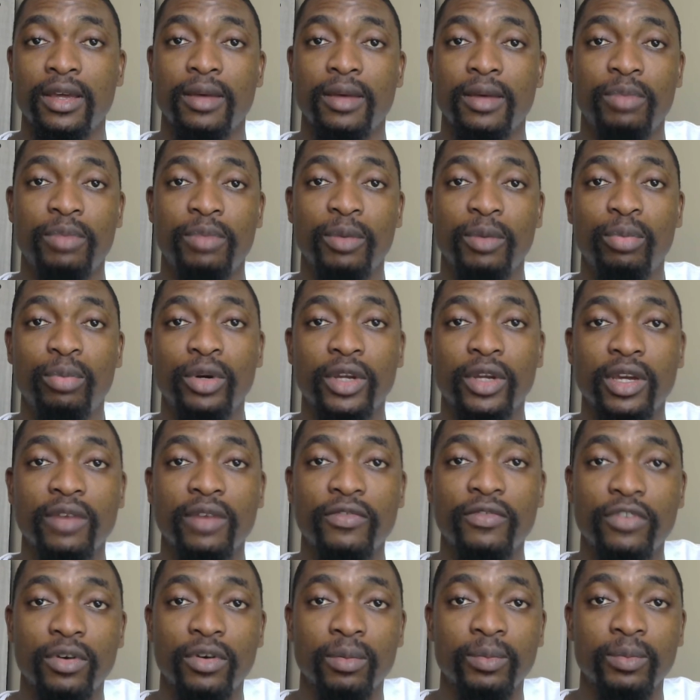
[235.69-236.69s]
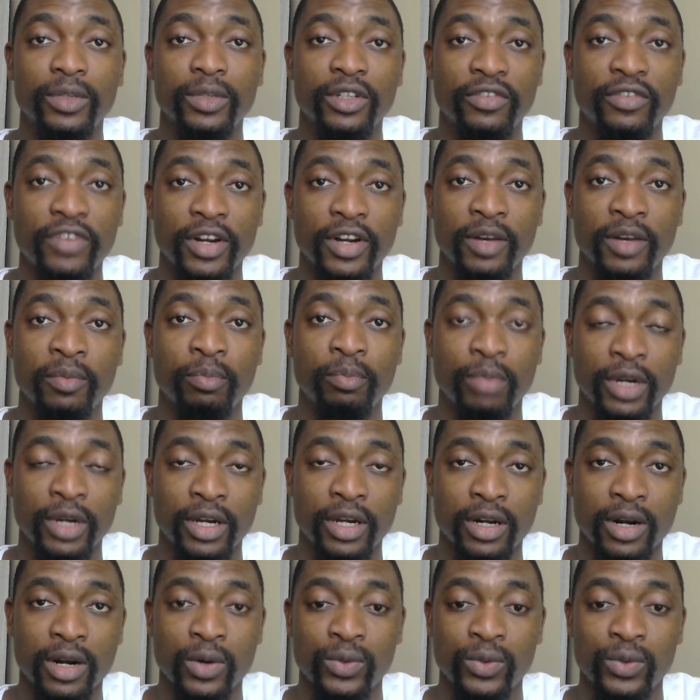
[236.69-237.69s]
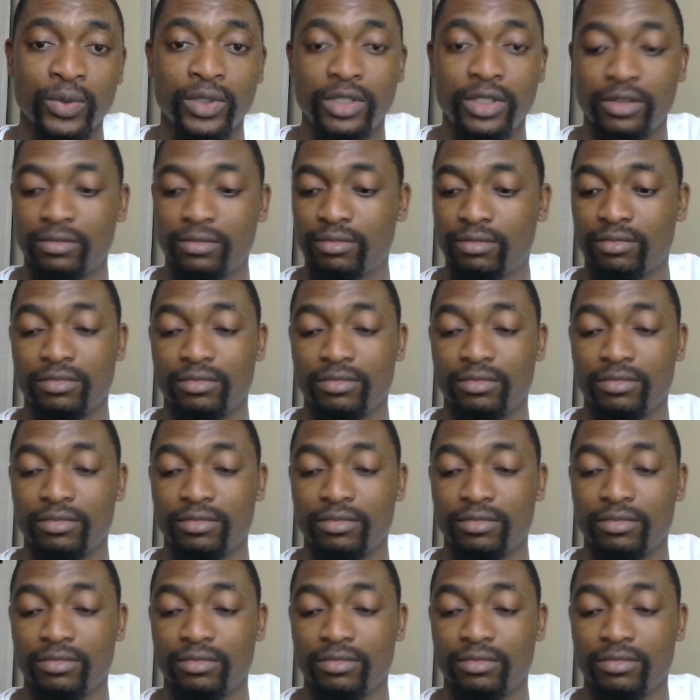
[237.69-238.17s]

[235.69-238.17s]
People came from different backgrounds.